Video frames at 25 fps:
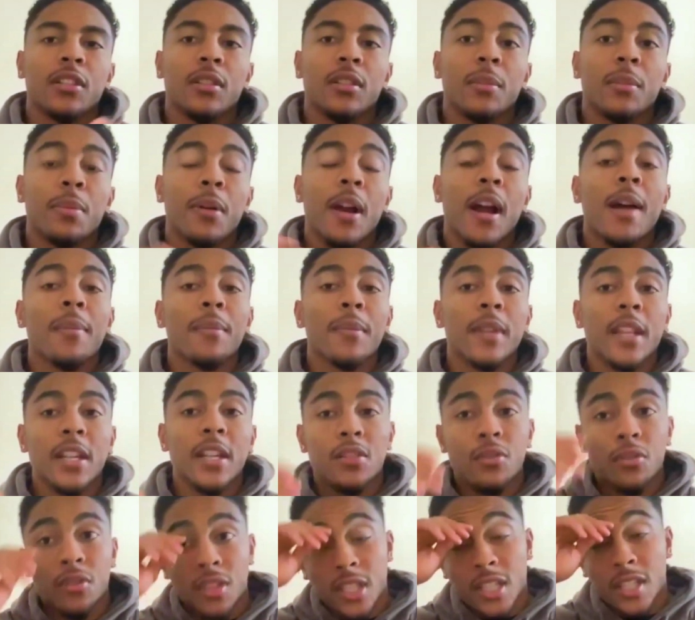The problem
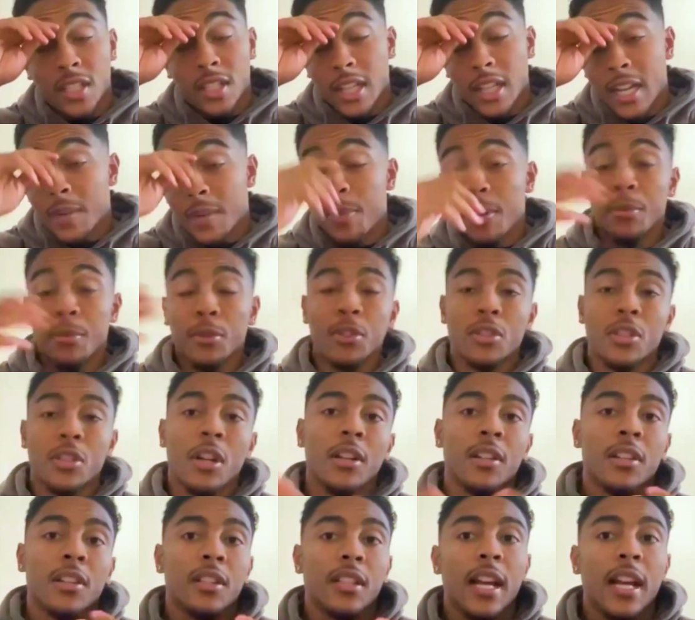that you see is a lot of people start
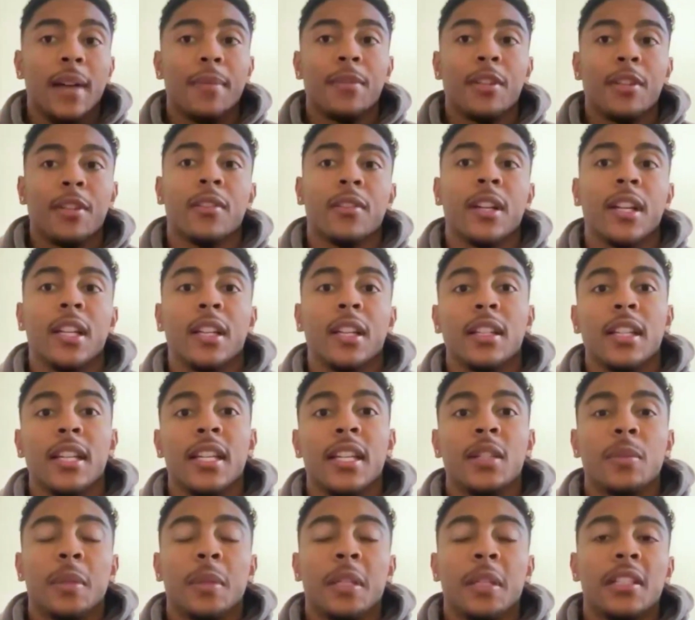and stop generating
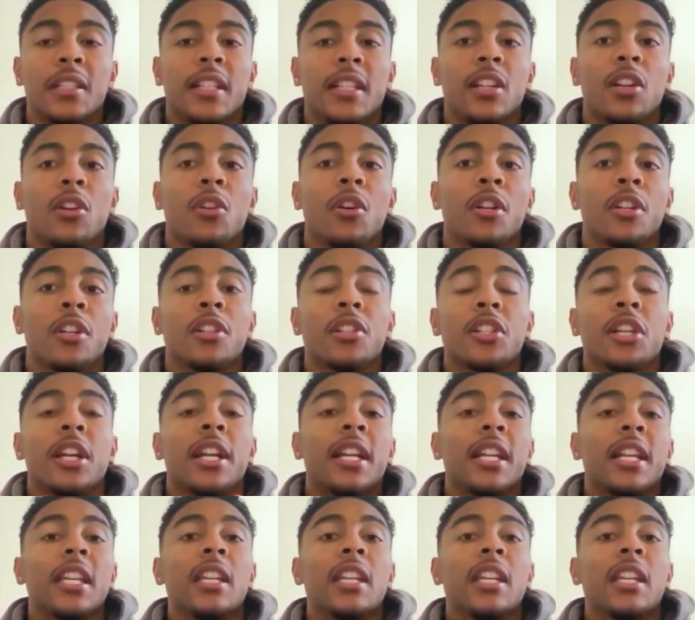leads because they don't understand